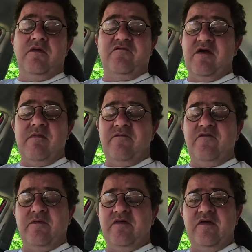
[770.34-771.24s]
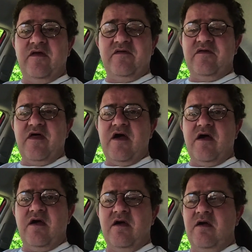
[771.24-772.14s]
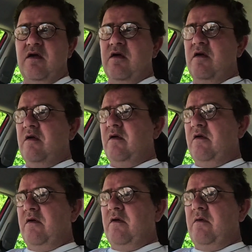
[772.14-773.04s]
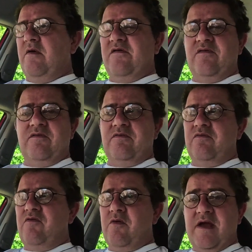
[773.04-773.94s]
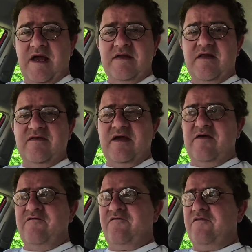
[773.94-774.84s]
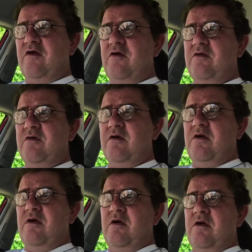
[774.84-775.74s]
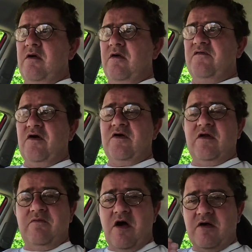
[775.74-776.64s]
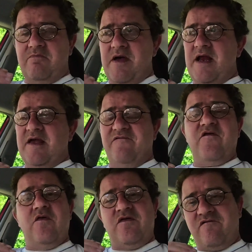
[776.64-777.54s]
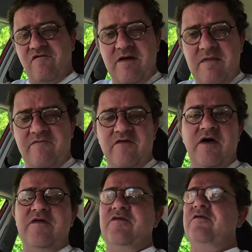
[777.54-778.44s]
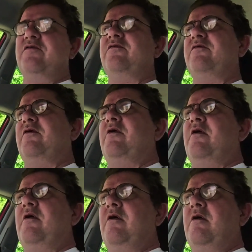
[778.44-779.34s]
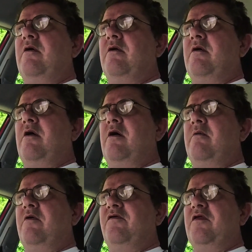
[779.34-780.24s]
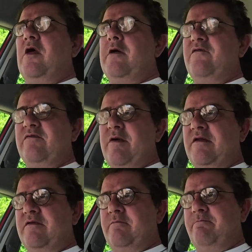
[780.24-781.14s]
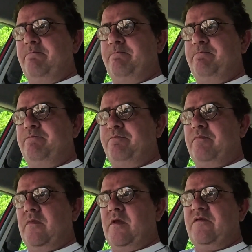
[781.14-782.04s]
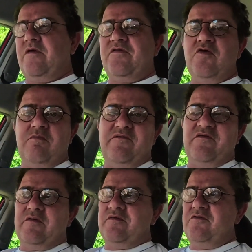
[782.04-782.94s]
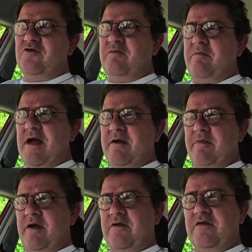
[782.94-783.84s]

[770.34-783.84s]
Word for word: The three month option isn't there, which is a real kick in the teeth, you know, because I could I could barely afford the three month license because um, of the overspend. So it's knocked me for, it's knocked me back a bit.